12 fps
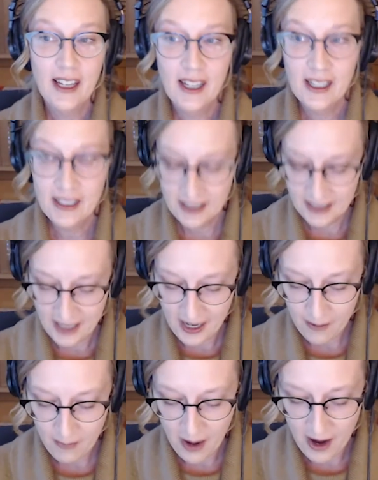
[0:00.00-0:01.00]
And
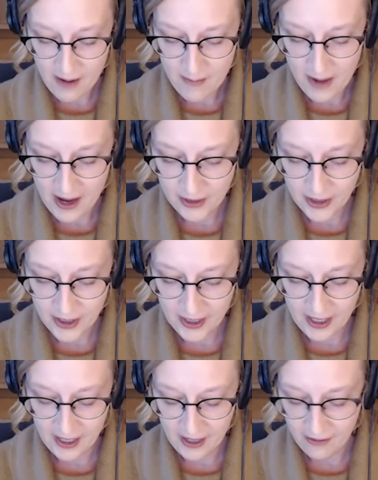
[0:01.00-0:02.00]

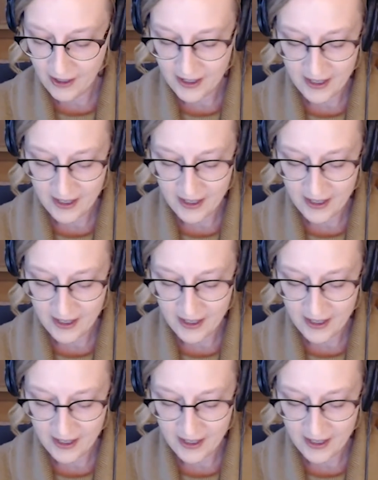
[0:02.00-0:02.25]
I've written